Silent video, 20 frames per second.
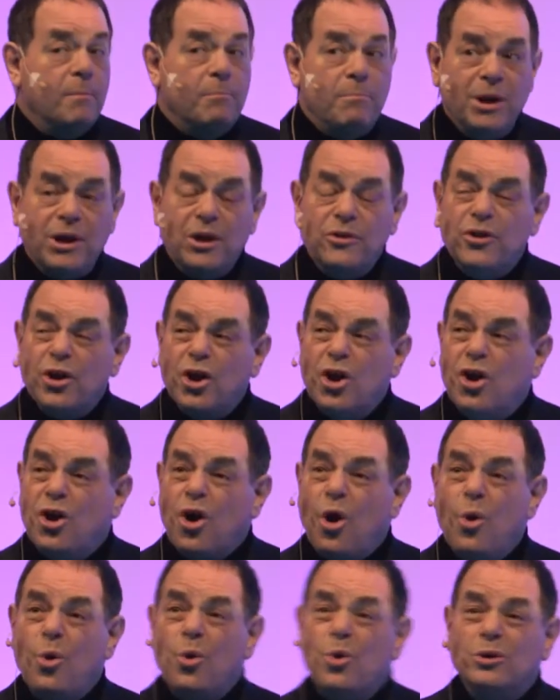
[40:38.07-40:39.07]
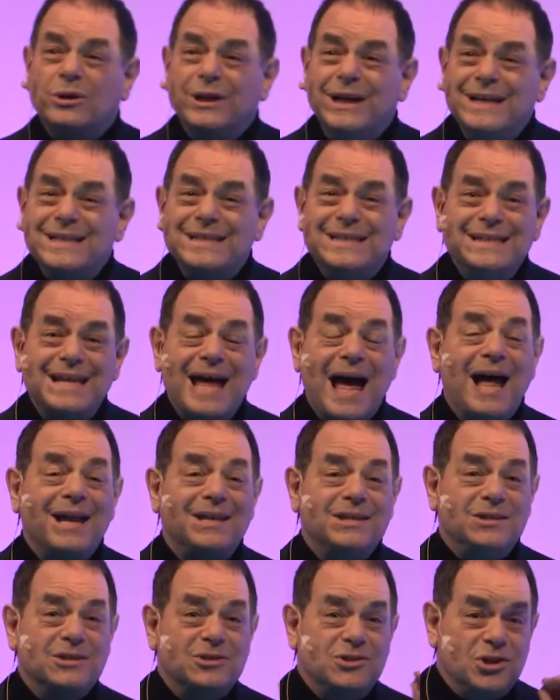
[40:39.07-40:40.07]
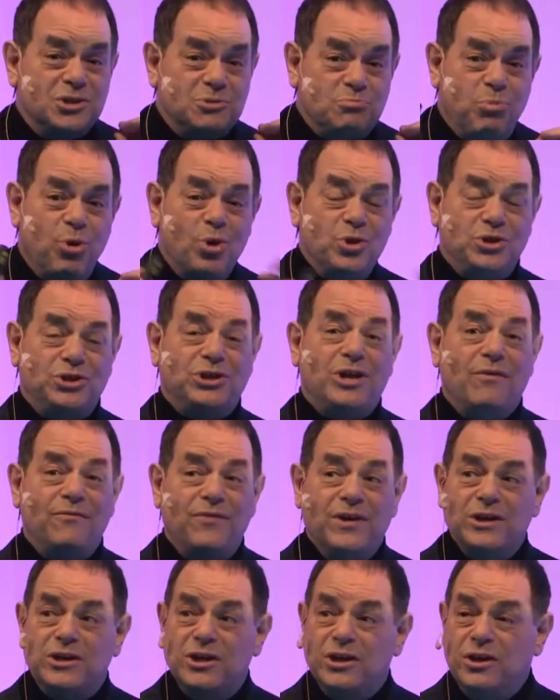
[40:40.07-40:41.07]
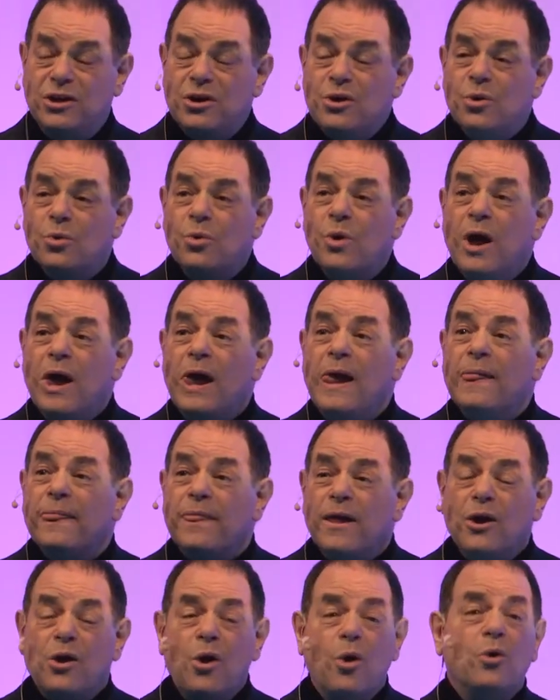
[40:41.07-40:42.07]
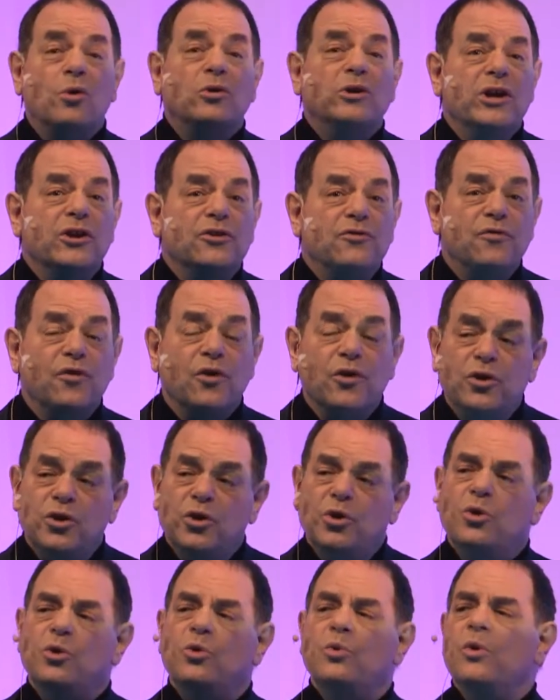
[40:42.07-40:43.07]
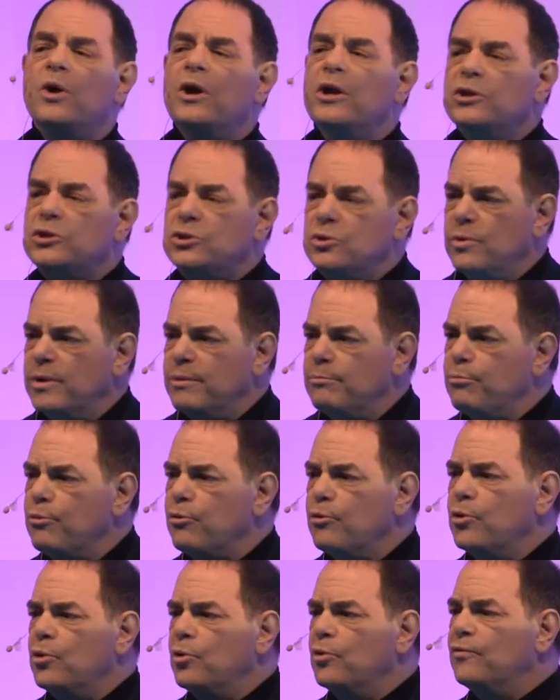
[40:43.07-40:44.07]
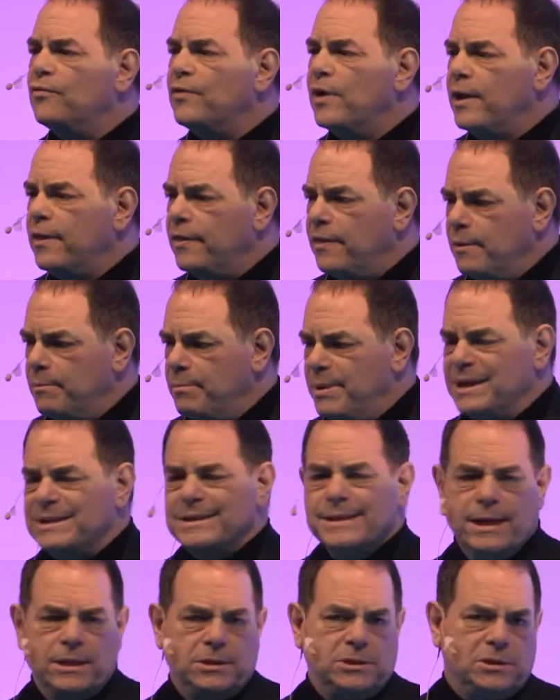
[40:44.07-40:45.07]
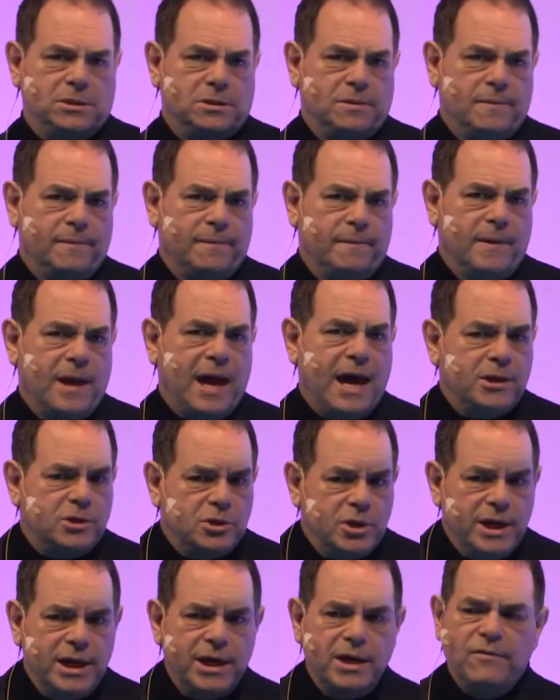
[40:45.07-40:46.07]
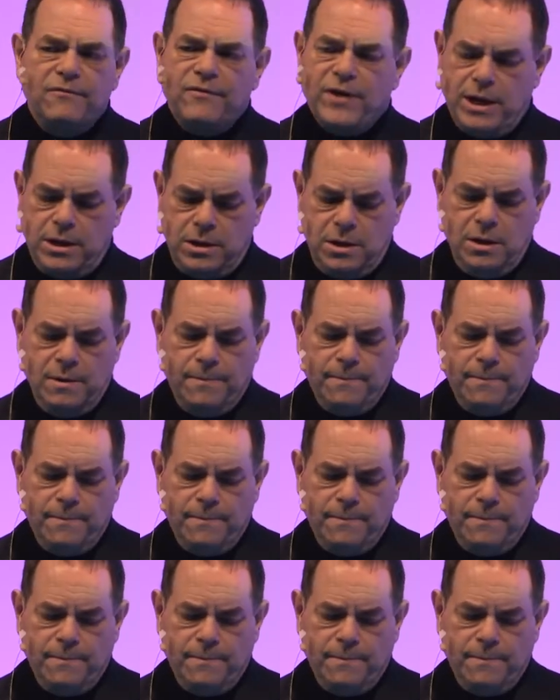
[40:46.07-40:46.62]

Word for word: But the goal is not to just push stuff into you. The goal is for you to improve the business and to innovate.